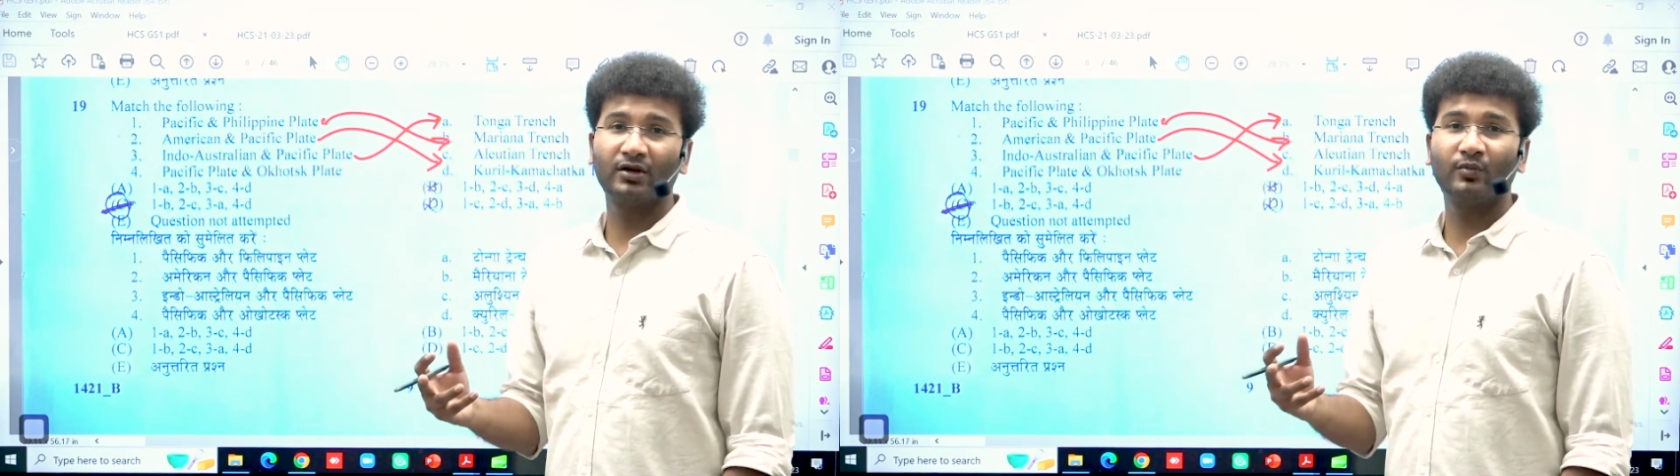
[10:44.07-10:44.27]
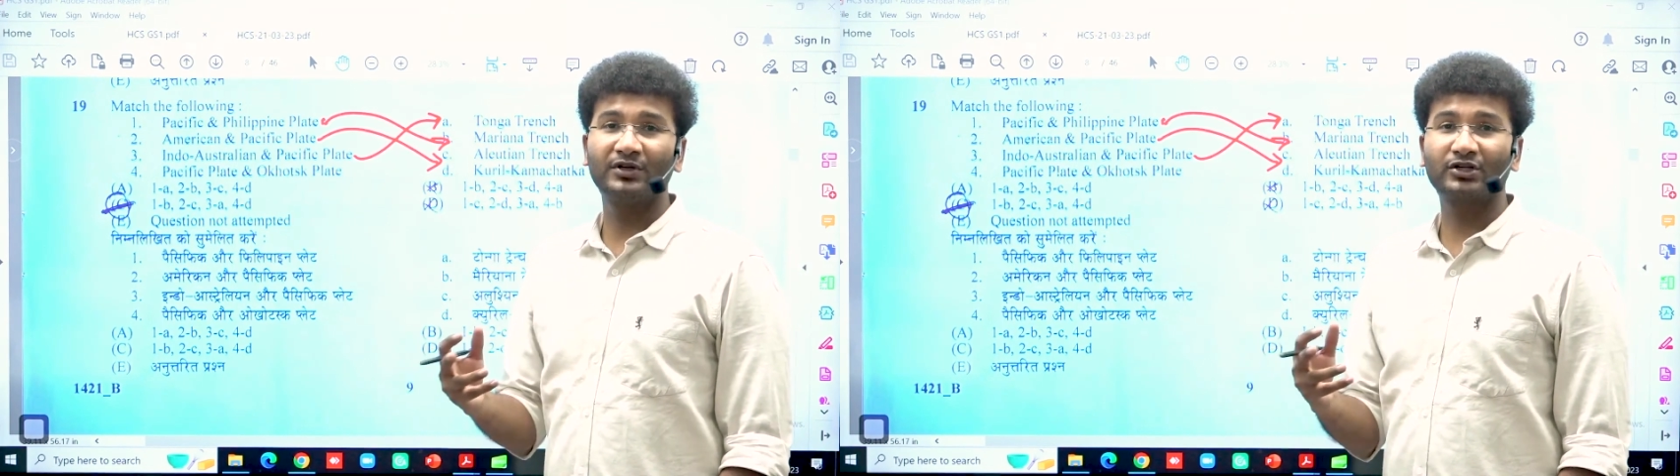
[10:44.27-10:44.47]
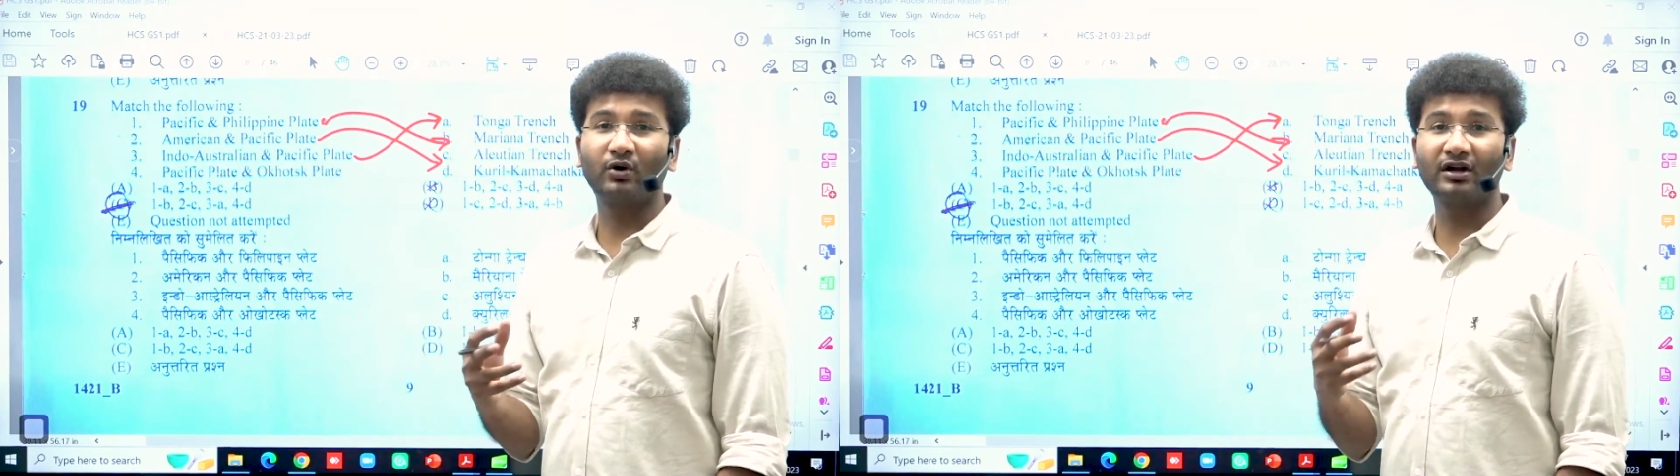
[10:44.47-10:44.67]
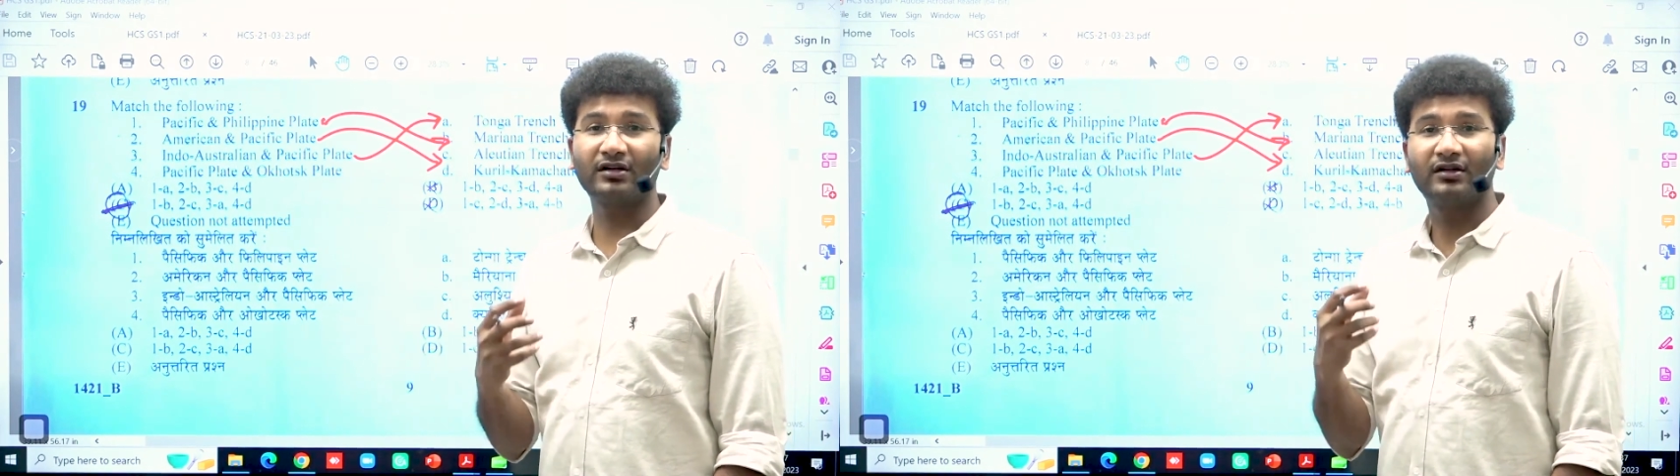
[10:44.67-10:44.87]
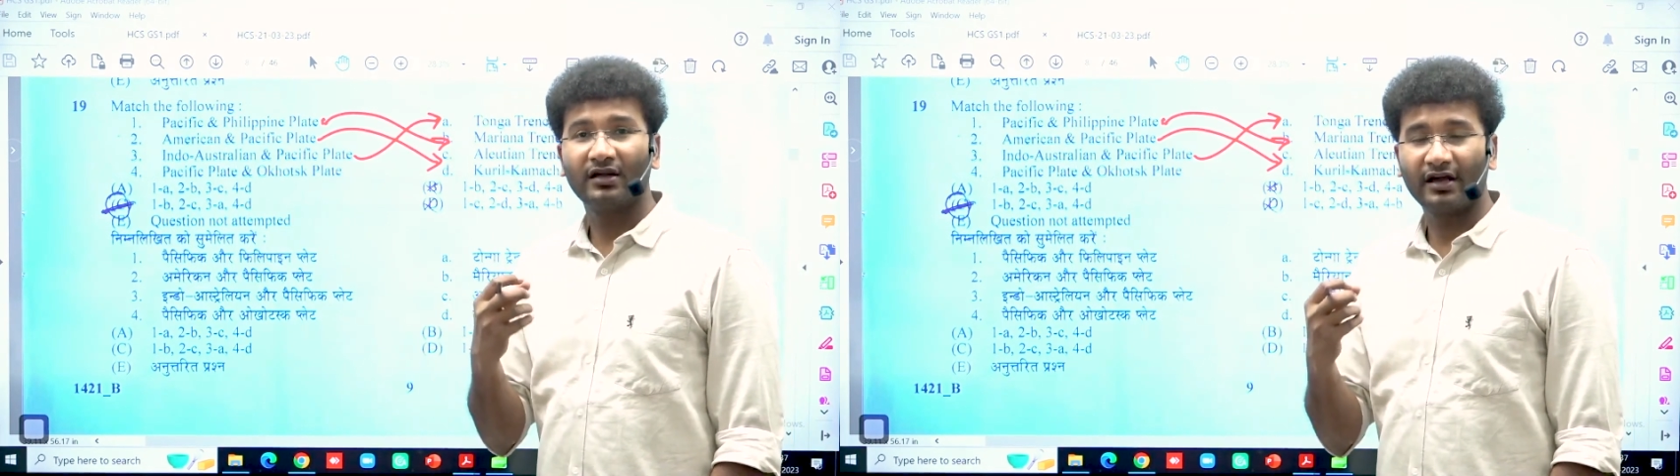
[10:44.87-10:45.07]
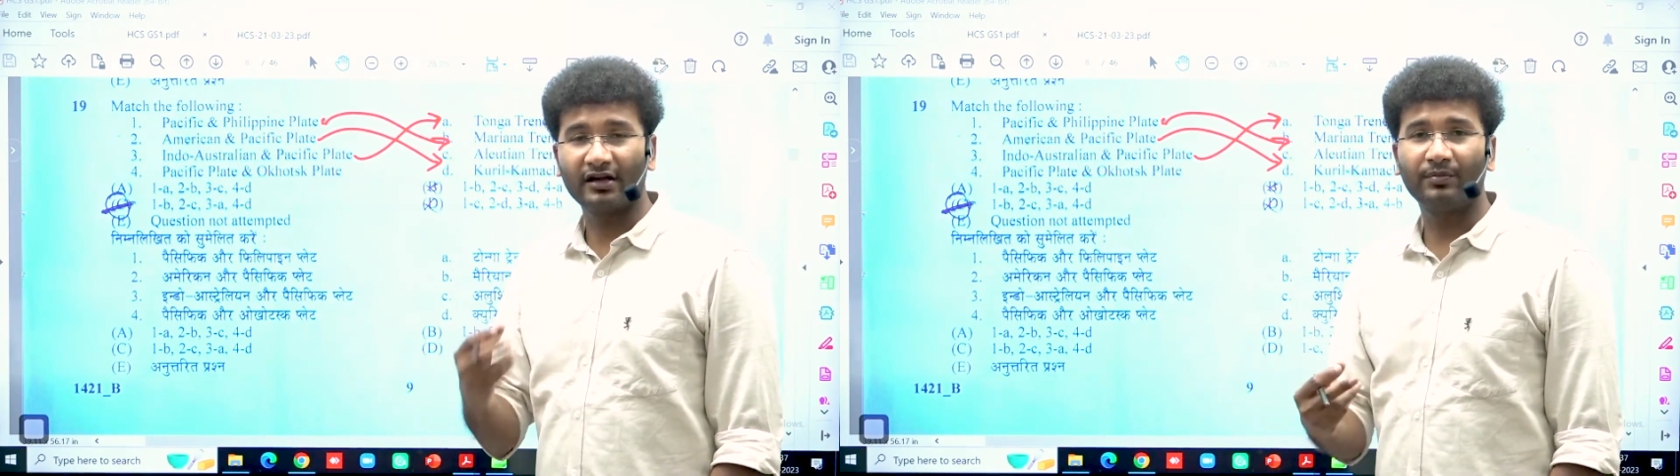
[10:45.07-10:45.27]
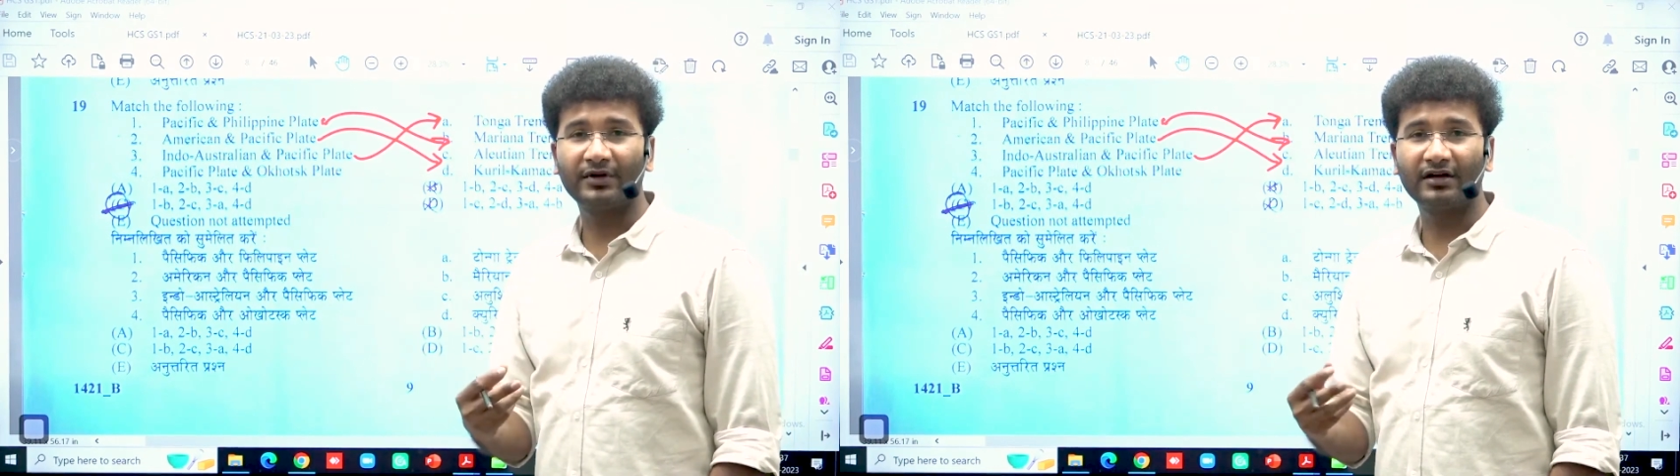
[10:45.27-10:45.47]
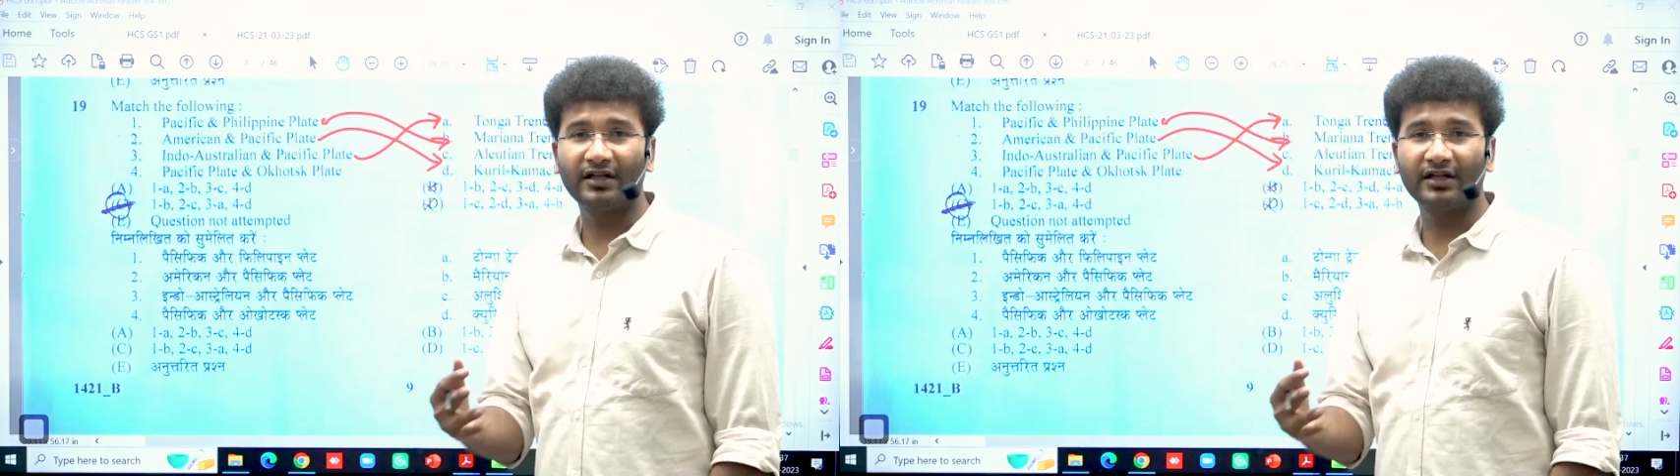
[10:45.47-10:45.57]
which got erupted